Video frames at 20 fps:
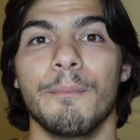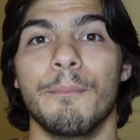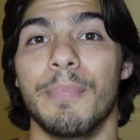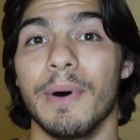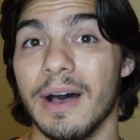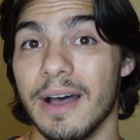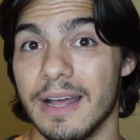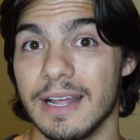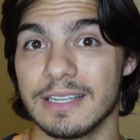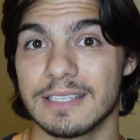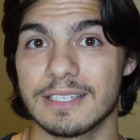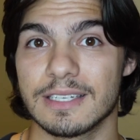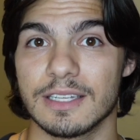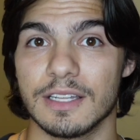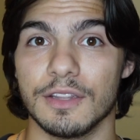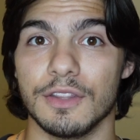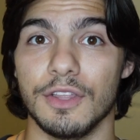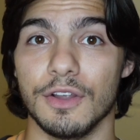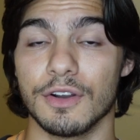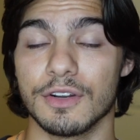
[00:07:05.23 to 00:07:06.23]
But
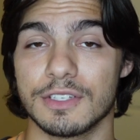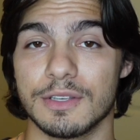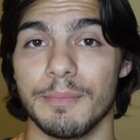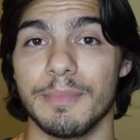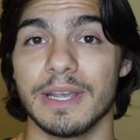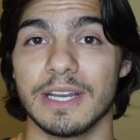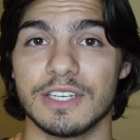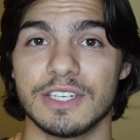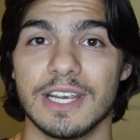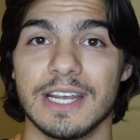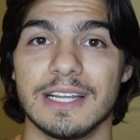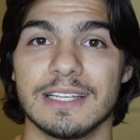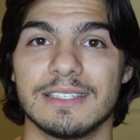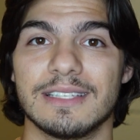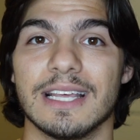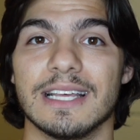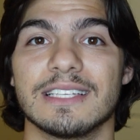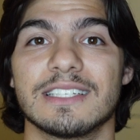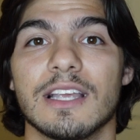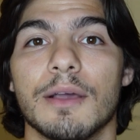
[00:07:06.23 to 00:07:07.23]
there's a big chance
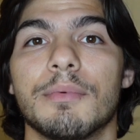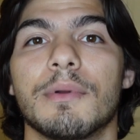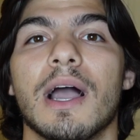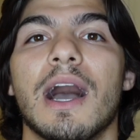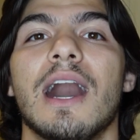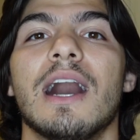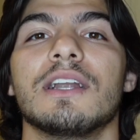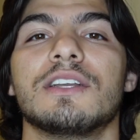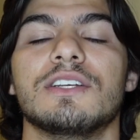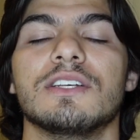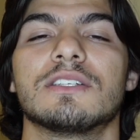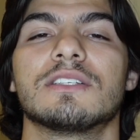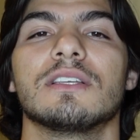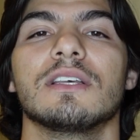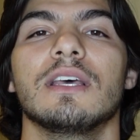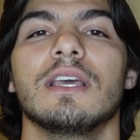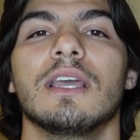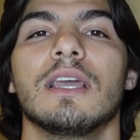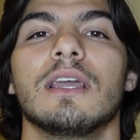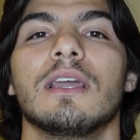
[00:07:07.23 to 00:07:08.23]
that
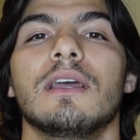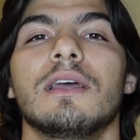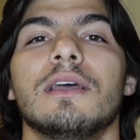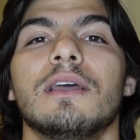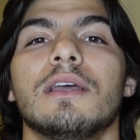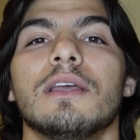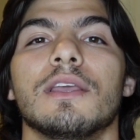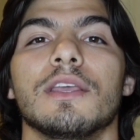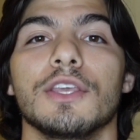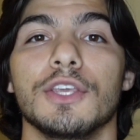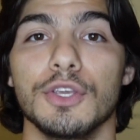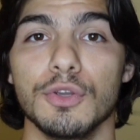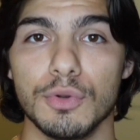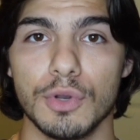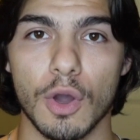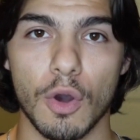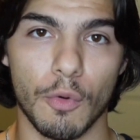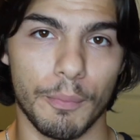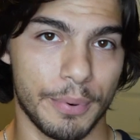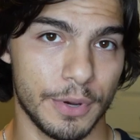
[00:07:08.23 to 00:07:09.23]
subconsciously you
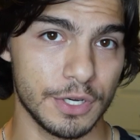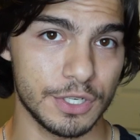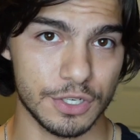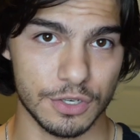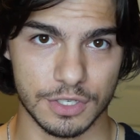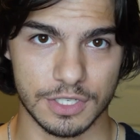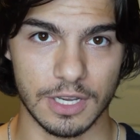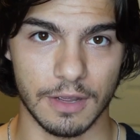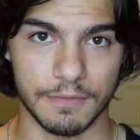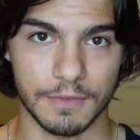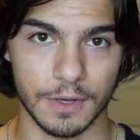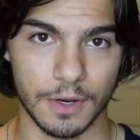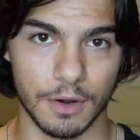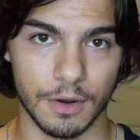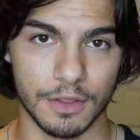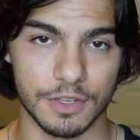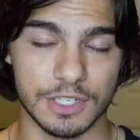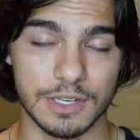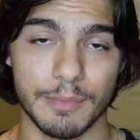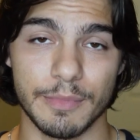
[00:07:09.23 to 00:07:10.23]
don't push yourself to go
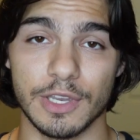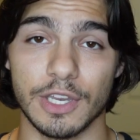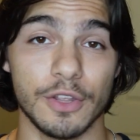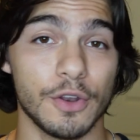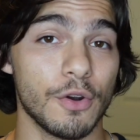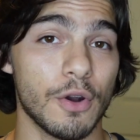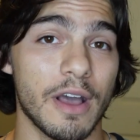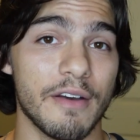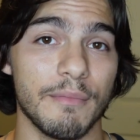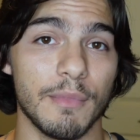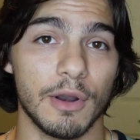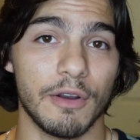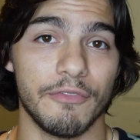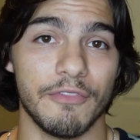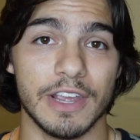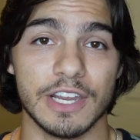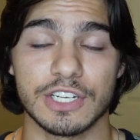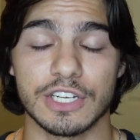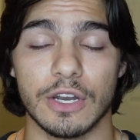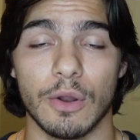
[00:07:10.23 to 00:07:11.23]
to the gym, and you don't have
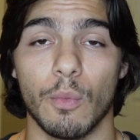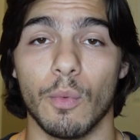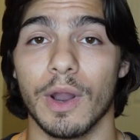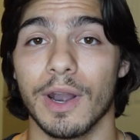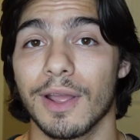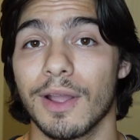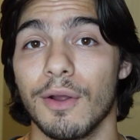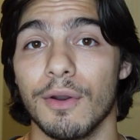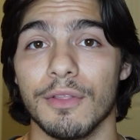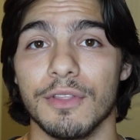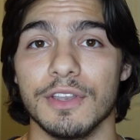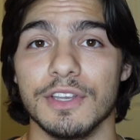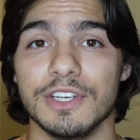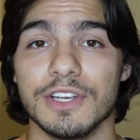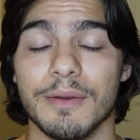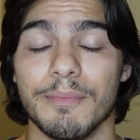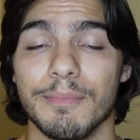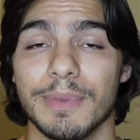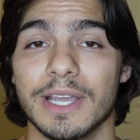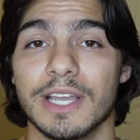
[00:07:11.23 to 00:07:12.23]
motivation to want to go to the
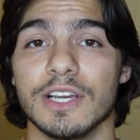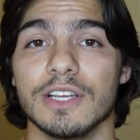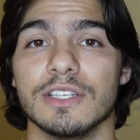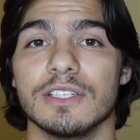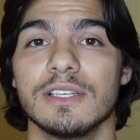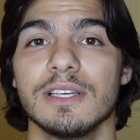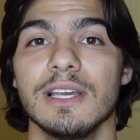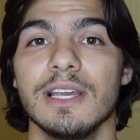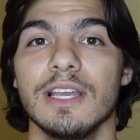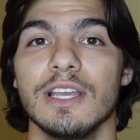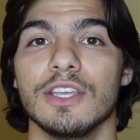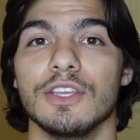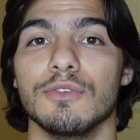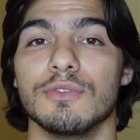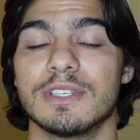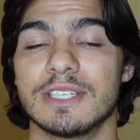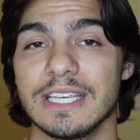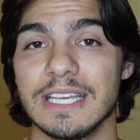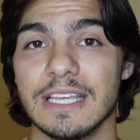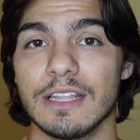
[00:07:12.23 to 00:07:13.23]
gym because you
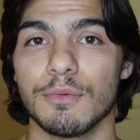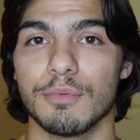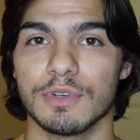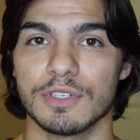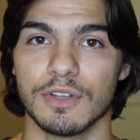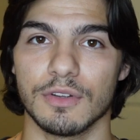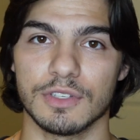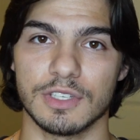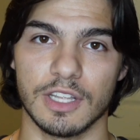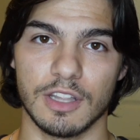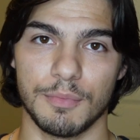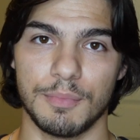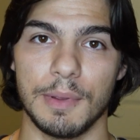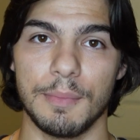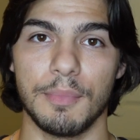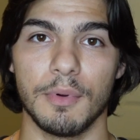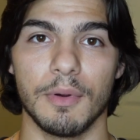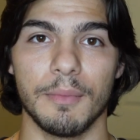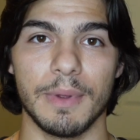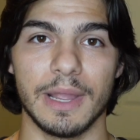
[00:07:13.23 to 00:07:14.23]
see the results other
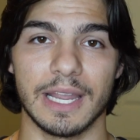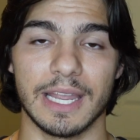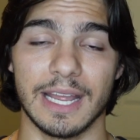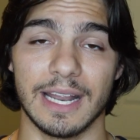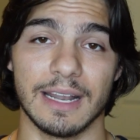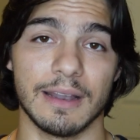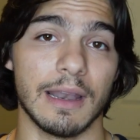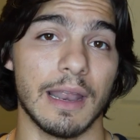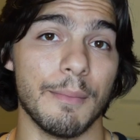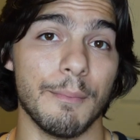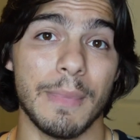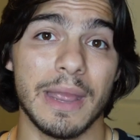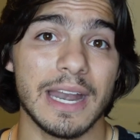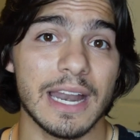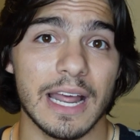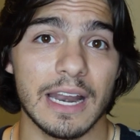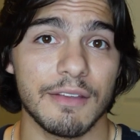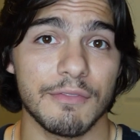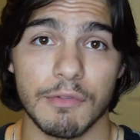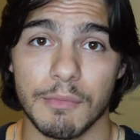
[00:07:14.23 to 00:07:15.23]
people are making, and may
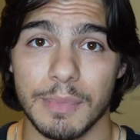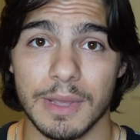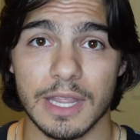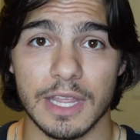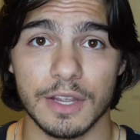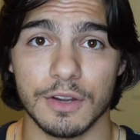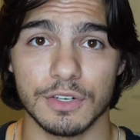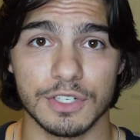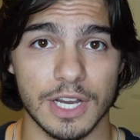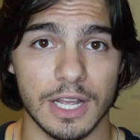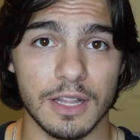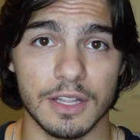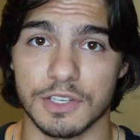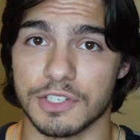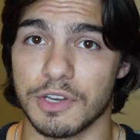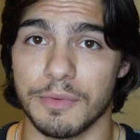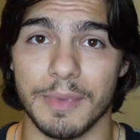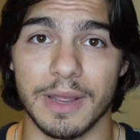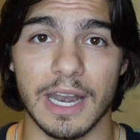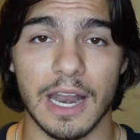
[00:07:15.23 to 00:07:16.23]
not even be that you're
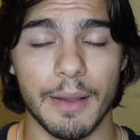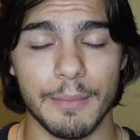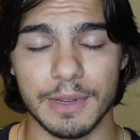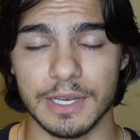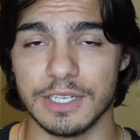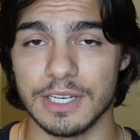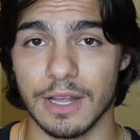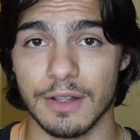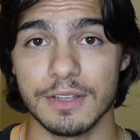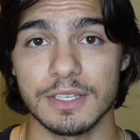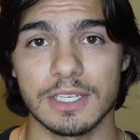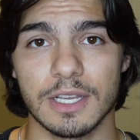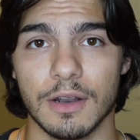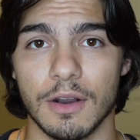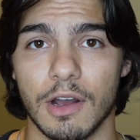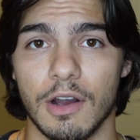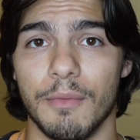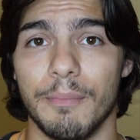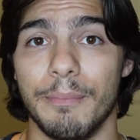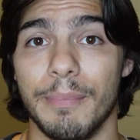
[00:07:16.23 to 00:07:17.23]
jealous. You may not be jealous at
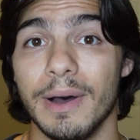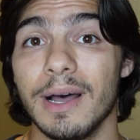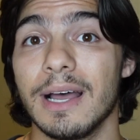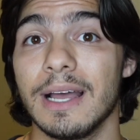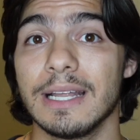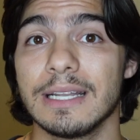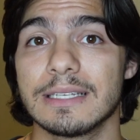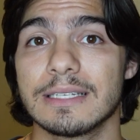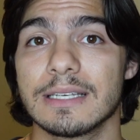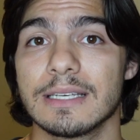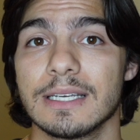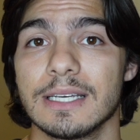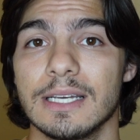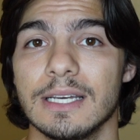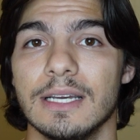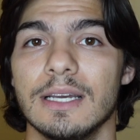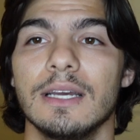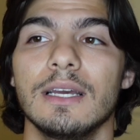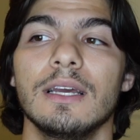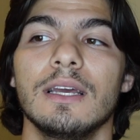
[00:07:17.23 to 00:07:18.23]
all, but
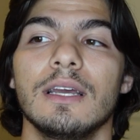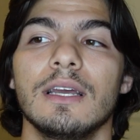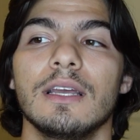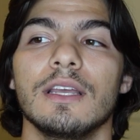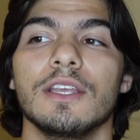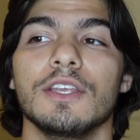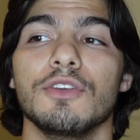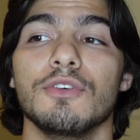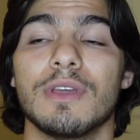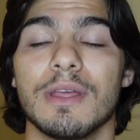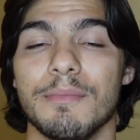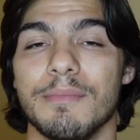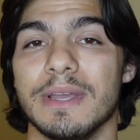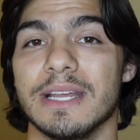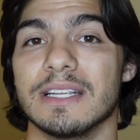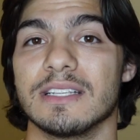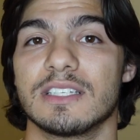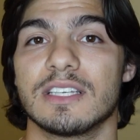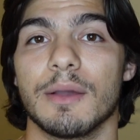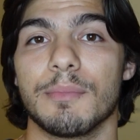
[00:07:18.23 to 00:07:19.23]
you can
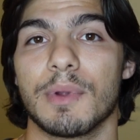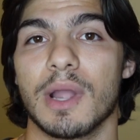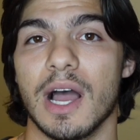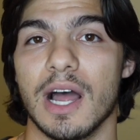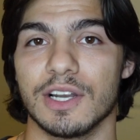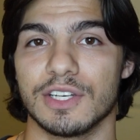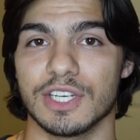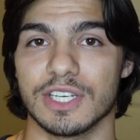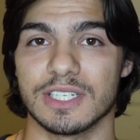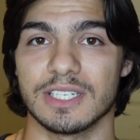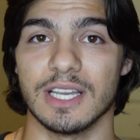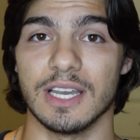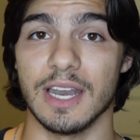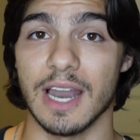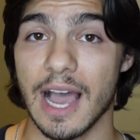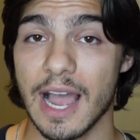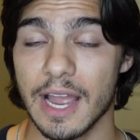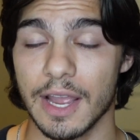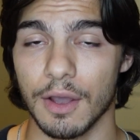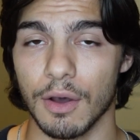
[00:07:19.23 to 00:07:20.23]
be in subconscious
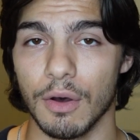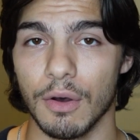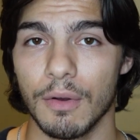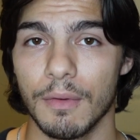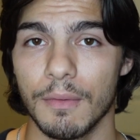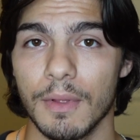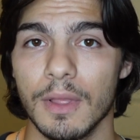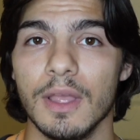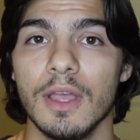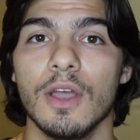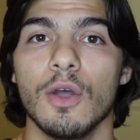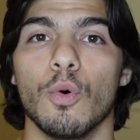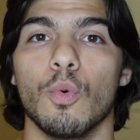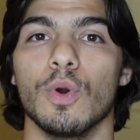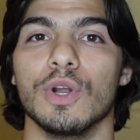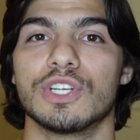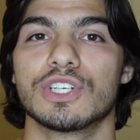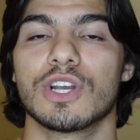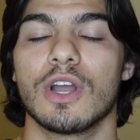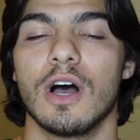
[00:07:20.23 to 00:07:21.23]
denial,
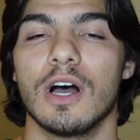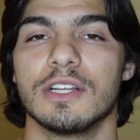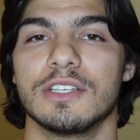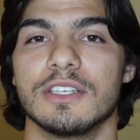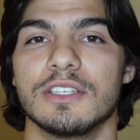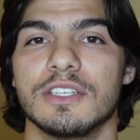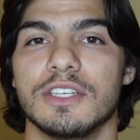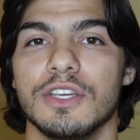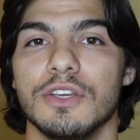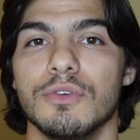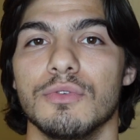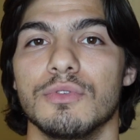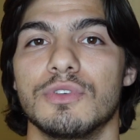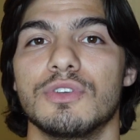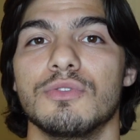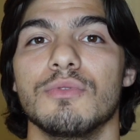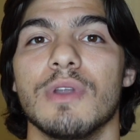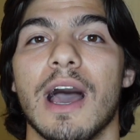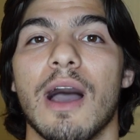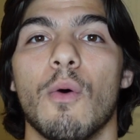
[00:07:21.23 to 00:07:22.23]
which causes you
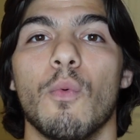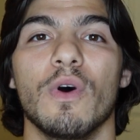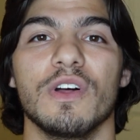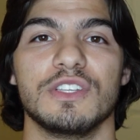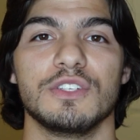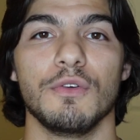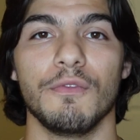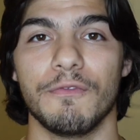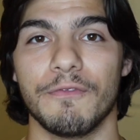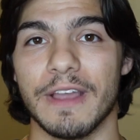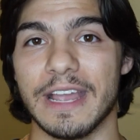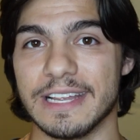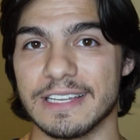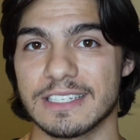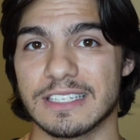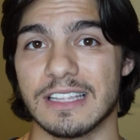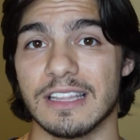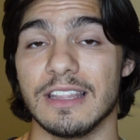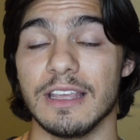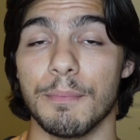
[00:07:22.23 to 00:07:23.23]
to not want to
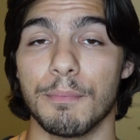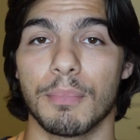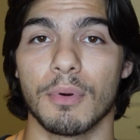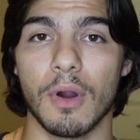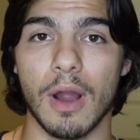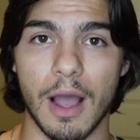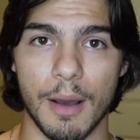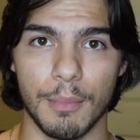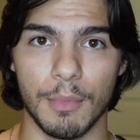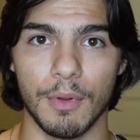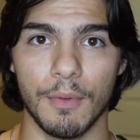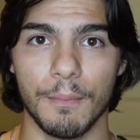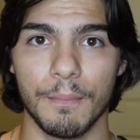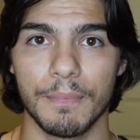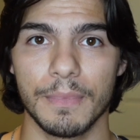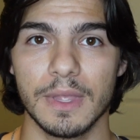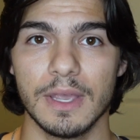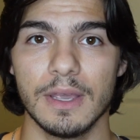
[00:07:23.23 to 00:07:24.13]
face the problem.